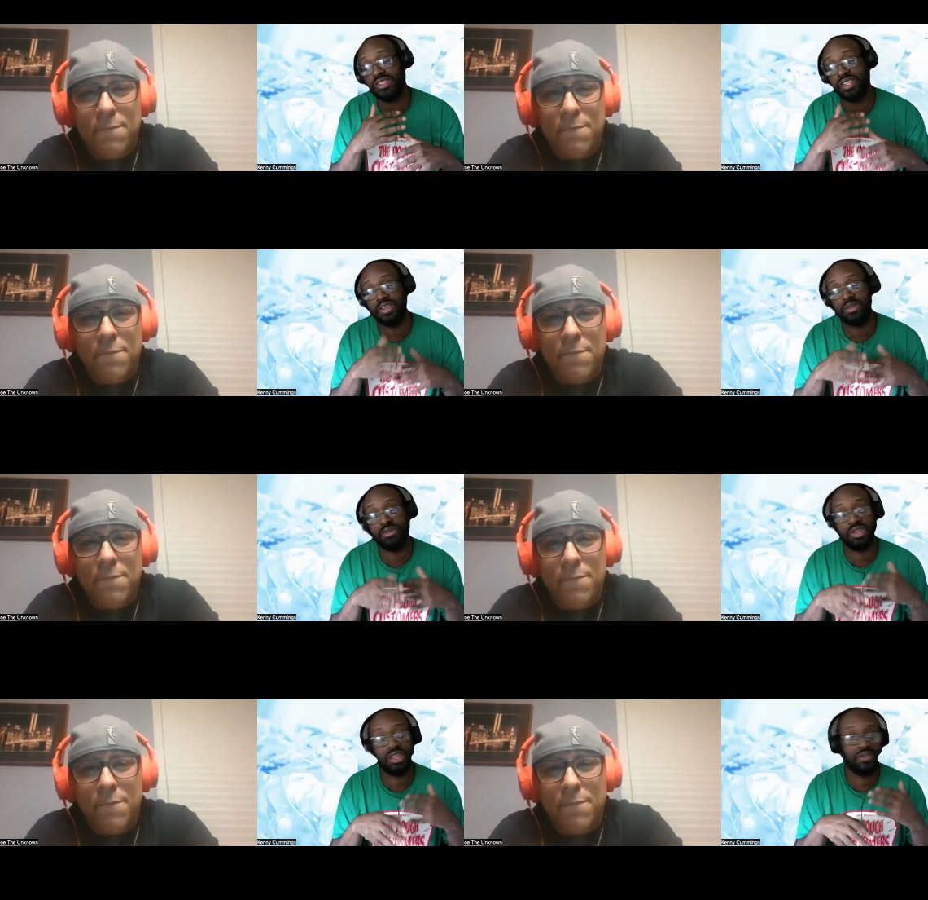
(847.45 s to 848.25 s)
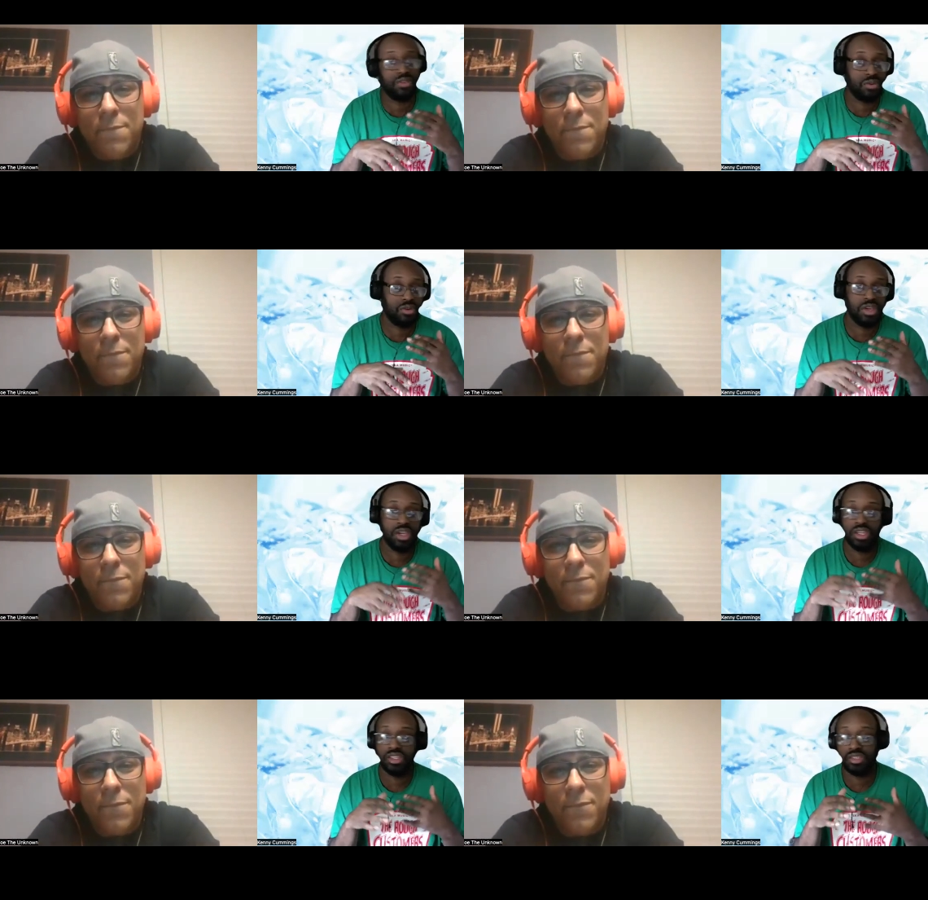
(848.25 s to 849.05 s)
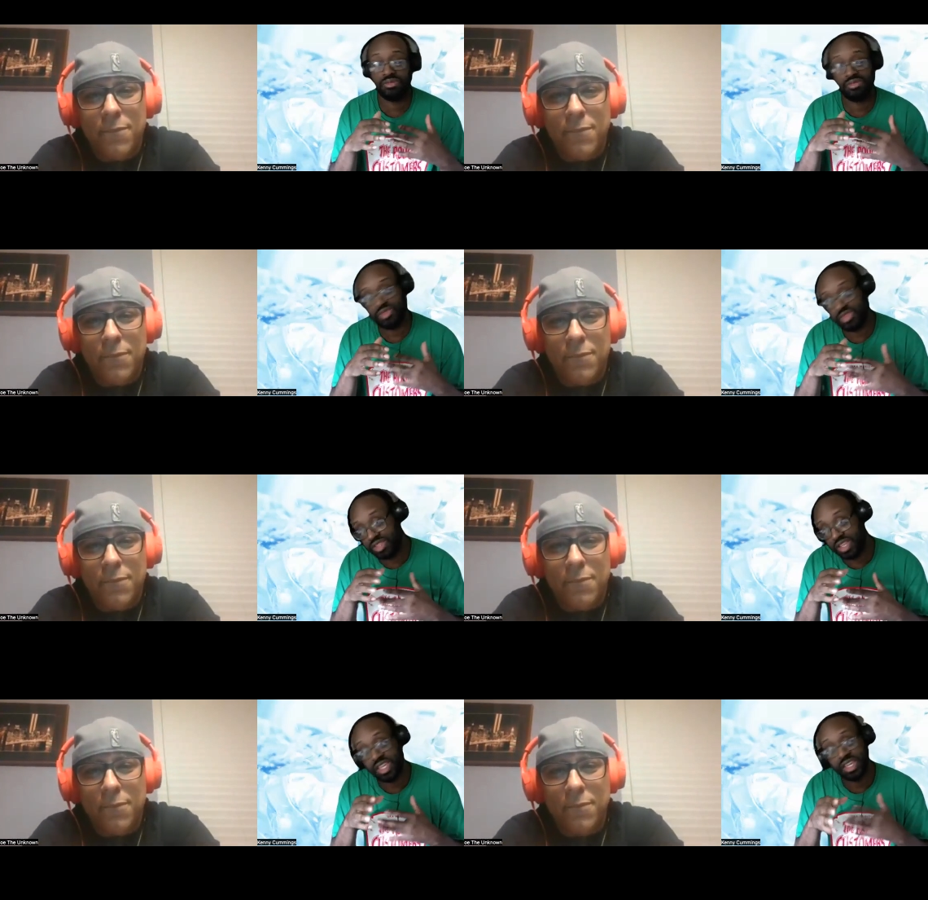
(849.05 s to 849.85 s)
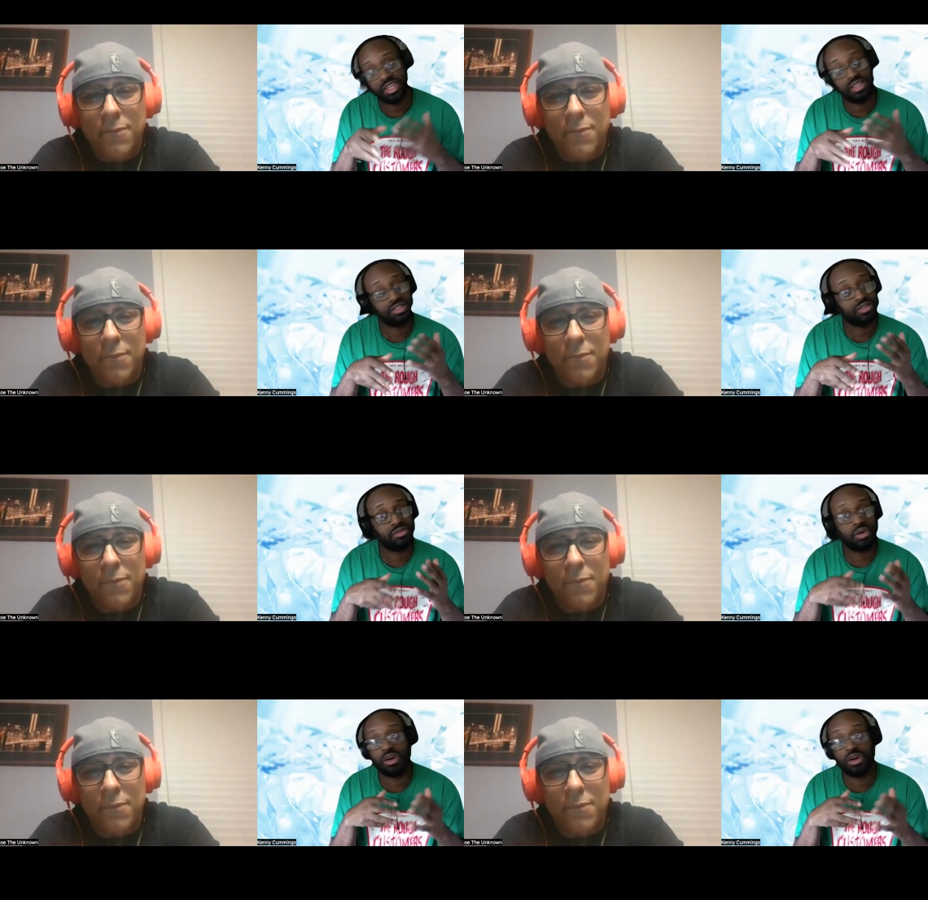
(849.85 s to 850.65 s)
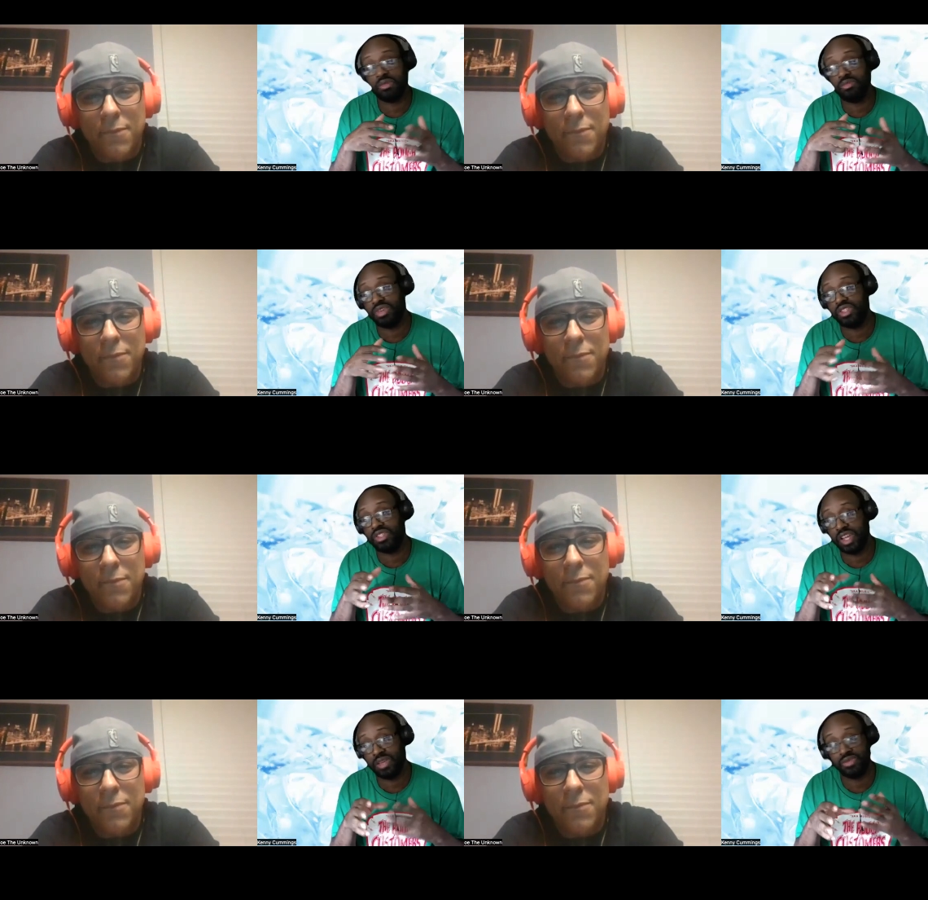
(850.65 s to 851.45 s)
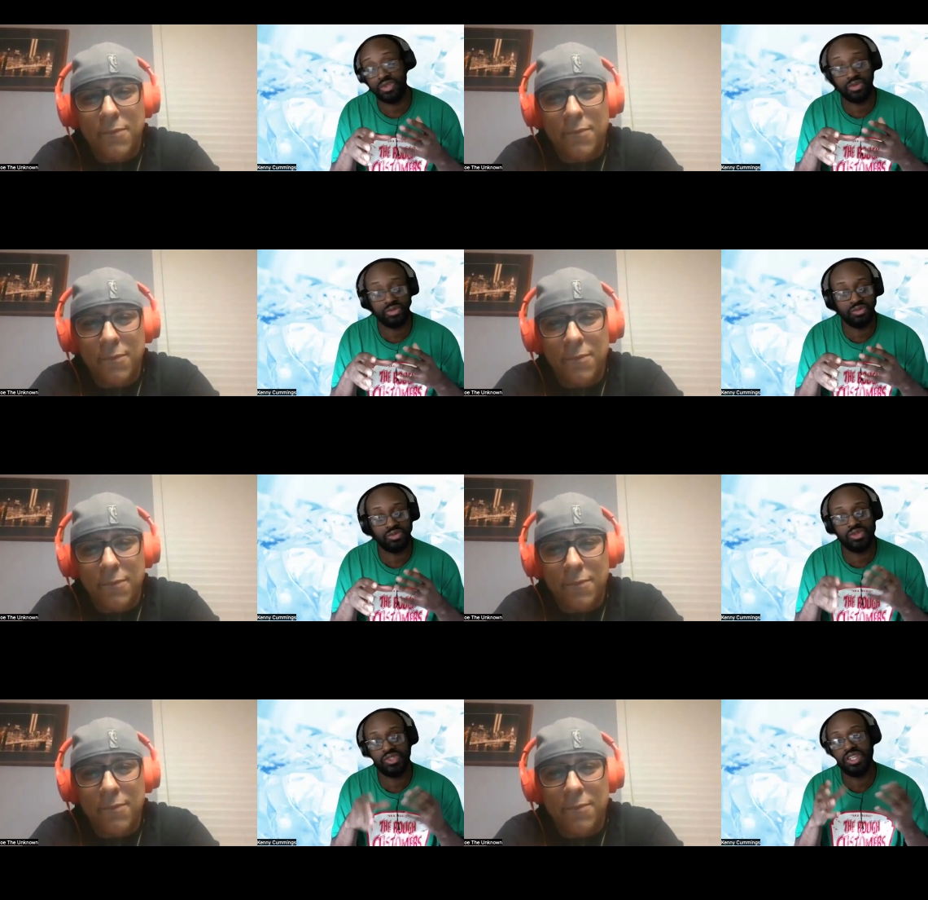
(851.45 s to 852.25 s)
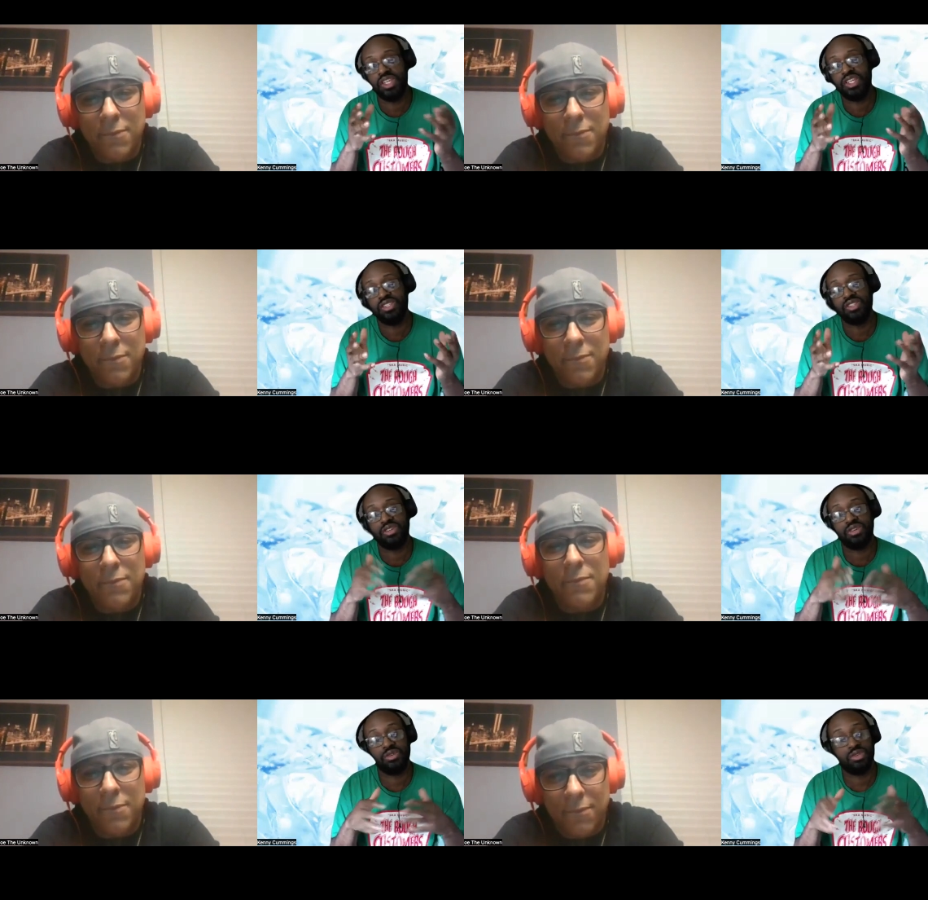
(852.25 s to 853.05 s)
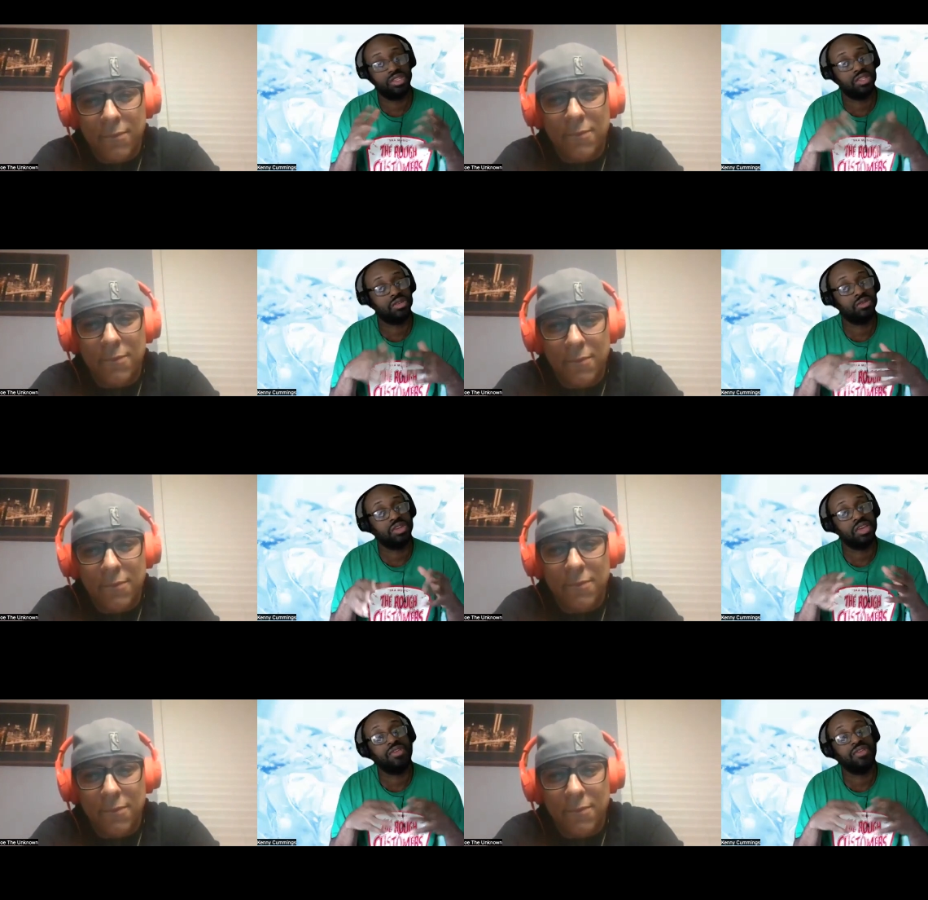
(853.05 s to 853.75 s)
Speaker 1: He's gonna give you some singing, some R and B type tunes. So he's gonna give